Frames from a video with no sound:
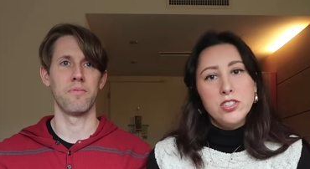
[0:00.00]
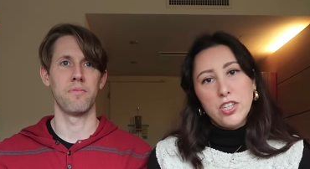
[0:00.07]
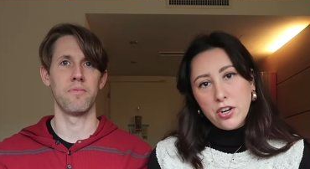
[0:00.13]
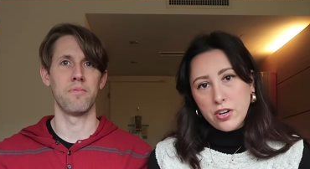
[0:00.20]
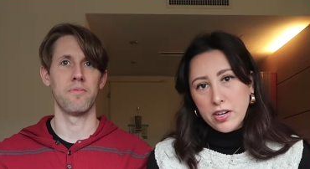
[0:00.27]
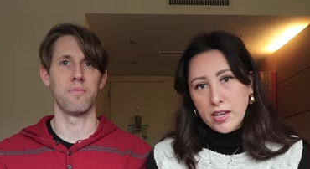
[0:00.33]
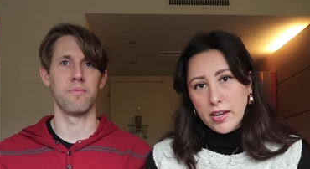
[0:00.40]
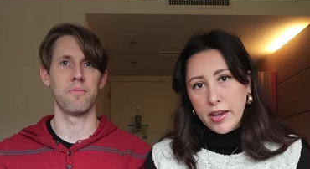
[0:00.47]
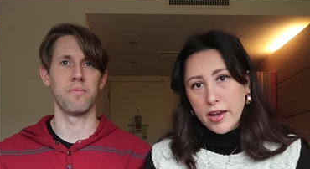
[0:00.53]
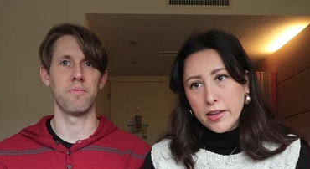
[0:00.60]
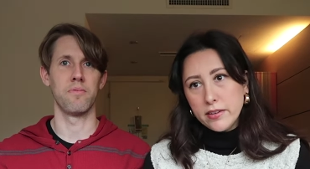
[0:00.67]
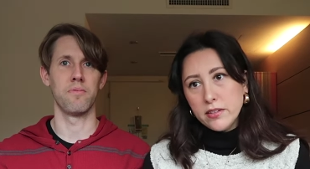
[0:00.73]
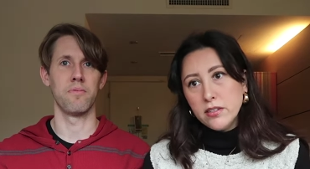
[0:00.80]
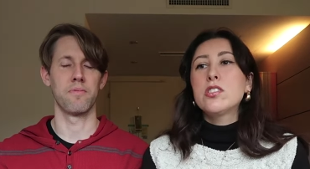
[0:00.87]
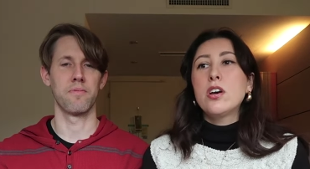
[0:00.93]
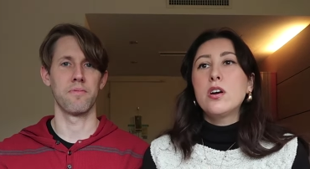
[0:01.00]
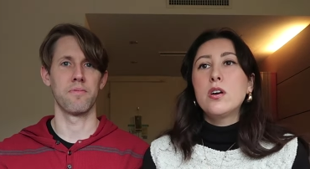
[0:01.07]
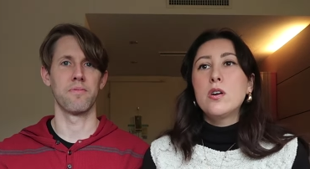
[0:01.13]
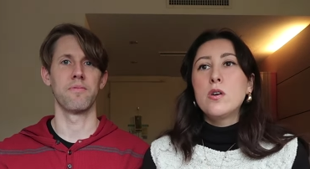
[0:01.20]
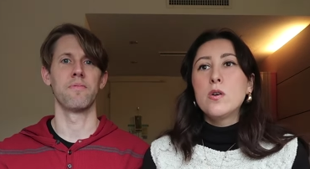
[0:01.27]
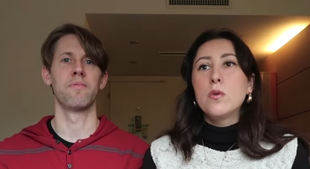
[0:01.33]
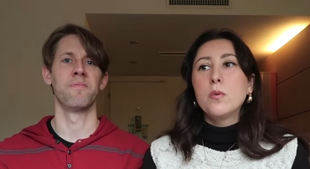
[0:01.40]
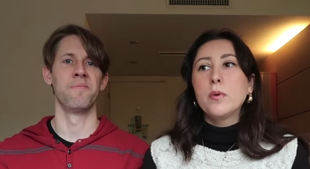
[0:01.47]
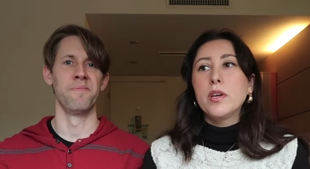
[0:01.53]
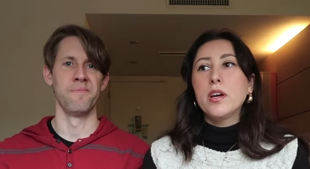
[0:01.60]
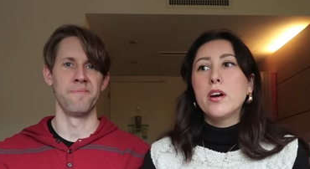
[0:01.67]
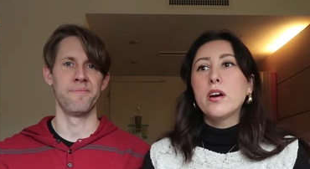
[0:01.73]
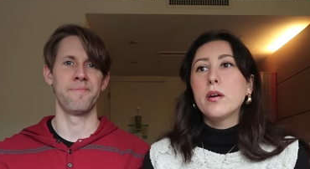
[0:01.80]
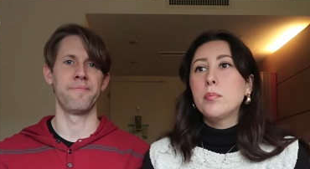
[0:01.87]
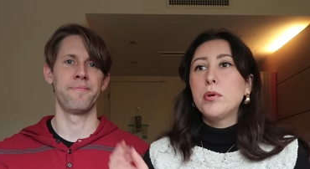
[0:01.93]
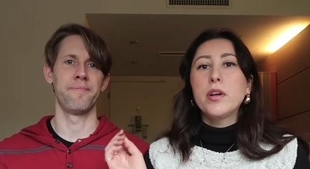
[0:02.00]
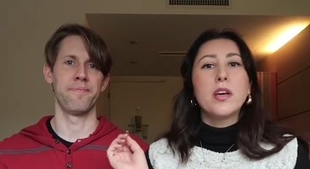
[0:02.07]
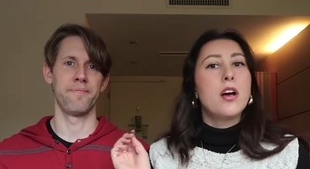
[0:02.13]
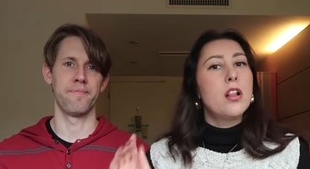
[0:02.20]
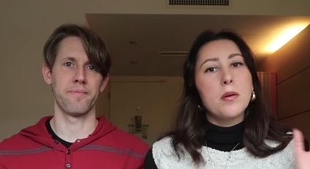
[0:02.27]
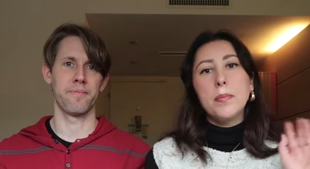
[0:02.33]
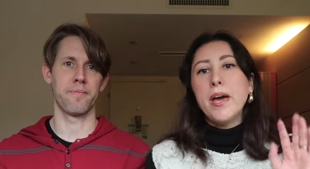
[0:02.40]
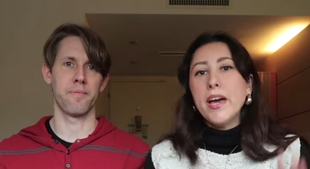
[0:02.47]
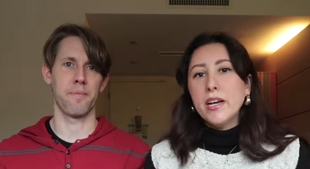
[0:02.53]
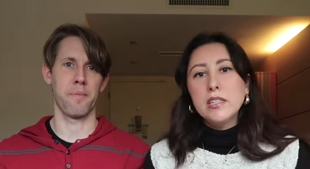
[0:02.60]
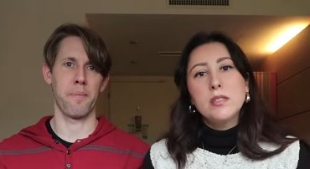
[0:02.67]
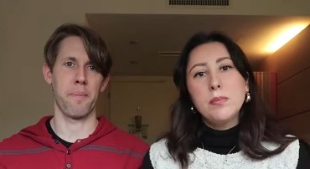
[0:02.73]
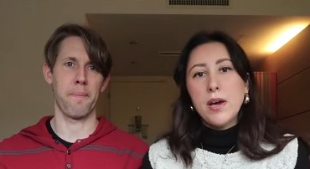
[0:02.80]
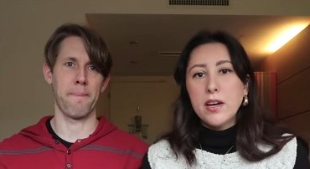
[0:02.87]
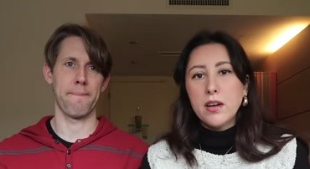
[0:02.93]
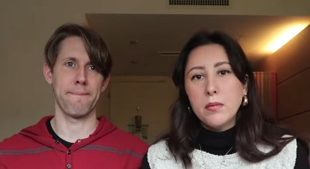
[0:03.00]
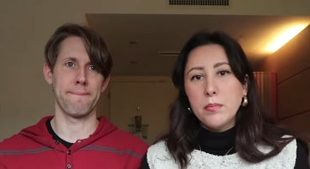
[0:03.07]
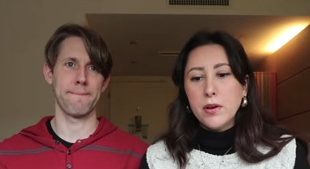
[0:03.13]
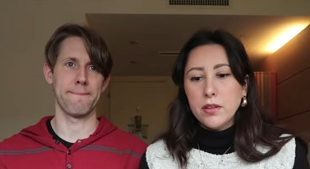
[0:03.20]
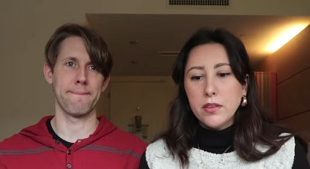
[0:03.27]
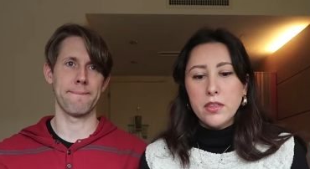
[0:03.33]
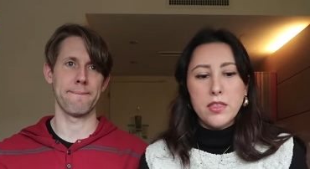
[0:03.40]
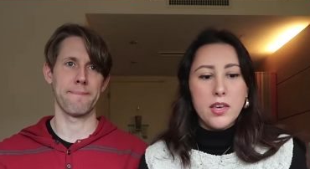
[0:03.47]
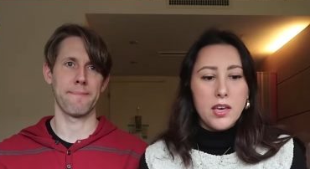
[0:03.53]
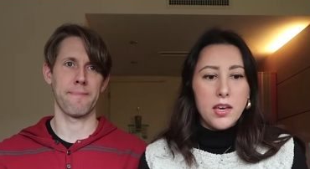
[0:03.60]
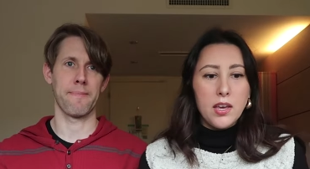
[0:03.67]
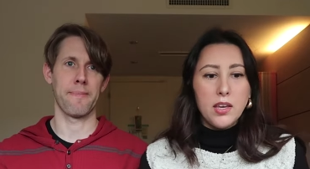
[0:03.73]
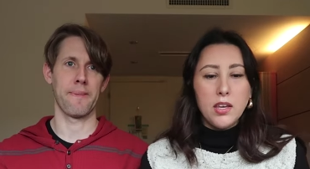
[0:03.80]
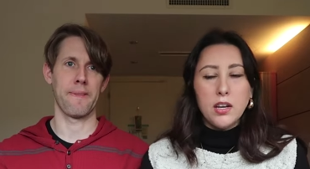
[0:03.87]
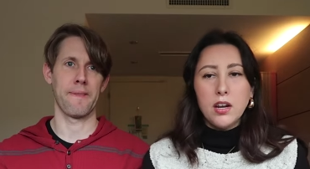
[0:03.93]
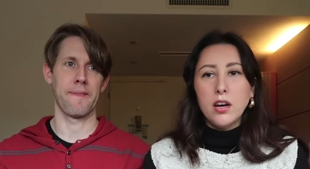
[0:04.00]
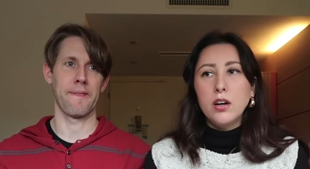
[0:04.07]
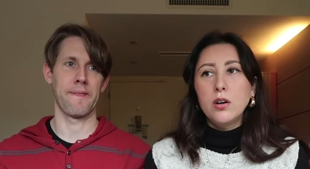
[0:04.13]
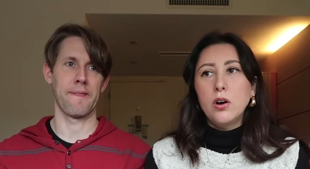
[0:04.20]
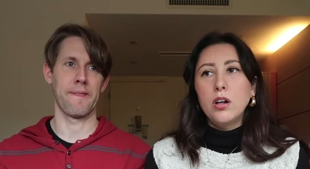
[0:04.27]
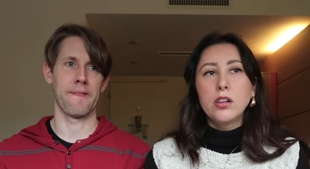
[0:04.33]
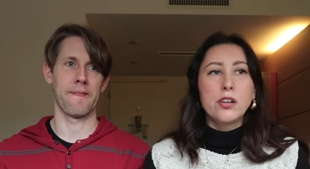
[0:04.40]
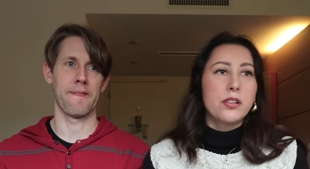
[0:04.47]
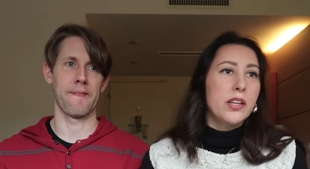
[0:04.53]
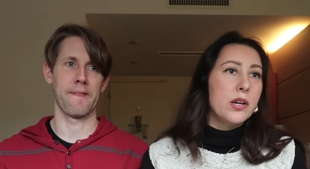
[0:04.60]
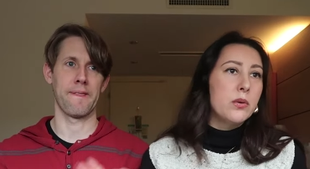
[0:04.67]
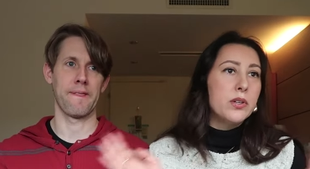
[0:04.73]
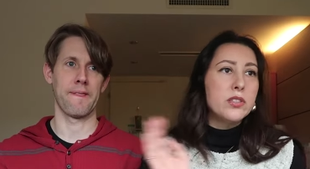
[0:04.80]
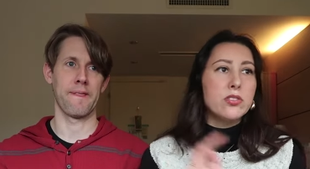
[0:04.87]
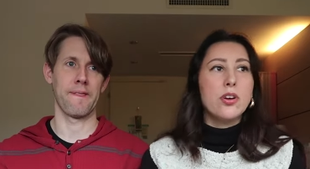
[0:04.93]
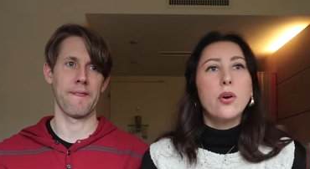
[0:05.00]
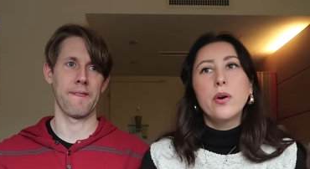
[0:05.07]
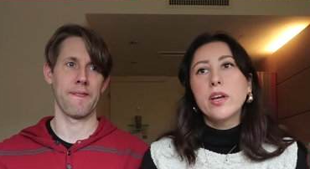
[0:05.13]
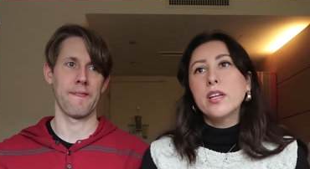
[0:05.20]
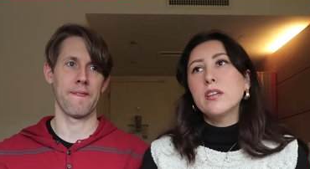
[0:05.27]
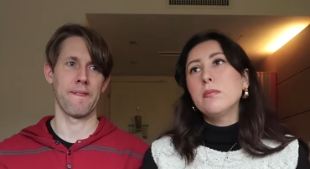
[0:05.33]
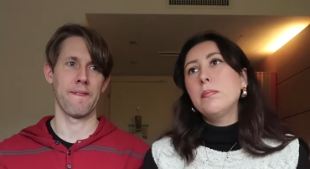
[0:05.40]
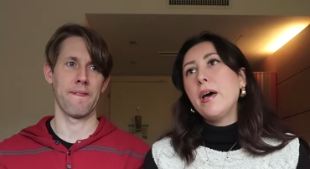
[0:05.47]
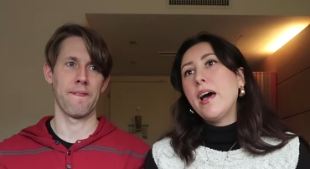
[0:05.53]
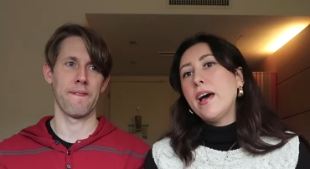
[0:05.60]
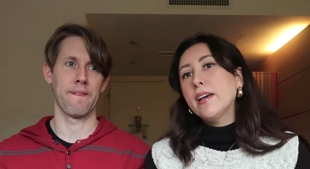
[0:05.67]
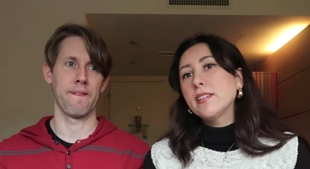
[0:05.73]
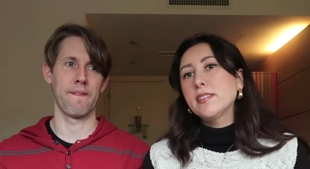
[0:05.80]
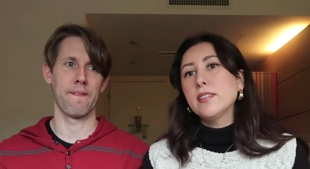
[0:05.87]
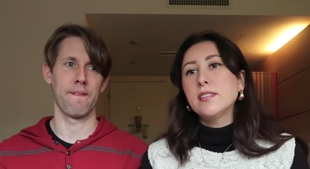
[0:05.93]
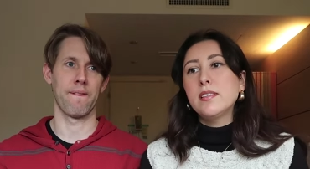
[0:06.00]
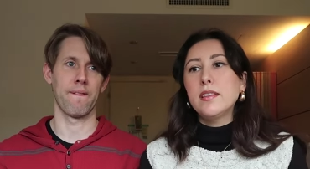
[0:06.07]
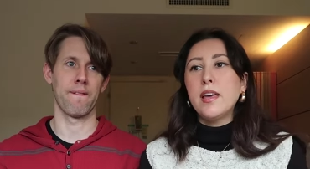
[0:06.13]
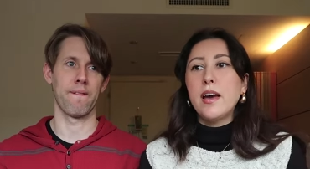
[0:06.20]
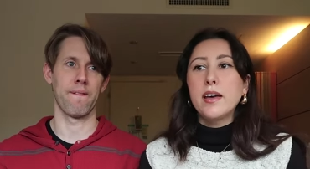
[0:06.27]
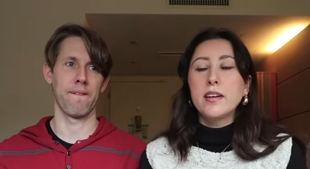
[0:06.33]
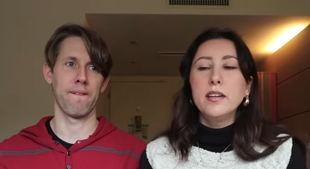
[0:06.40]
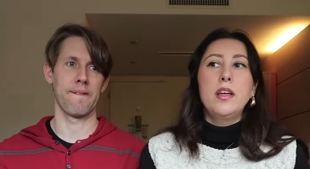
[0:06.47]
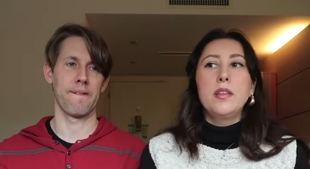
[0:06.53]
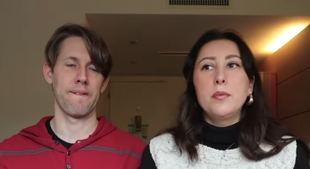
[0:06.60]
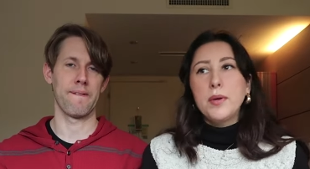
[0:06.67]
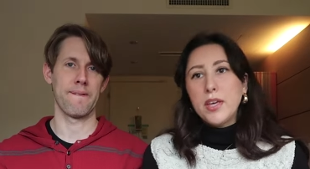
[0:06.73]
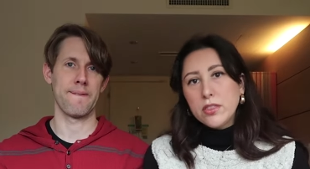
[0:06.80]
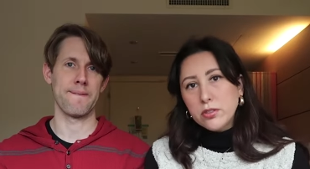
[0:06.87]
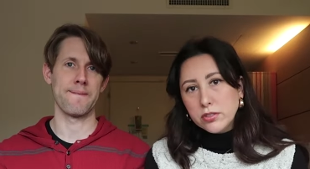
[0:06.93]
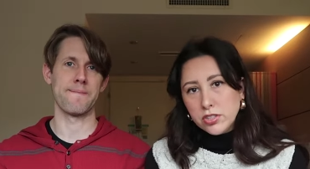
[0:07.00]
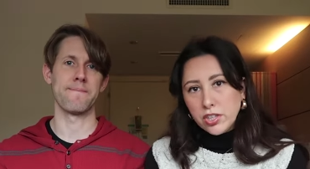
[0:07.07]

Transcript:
Speaker 1: security again. So we are putting all our bags back up on the thing, you know, all our liquids are going into bags, this and that. Then we get through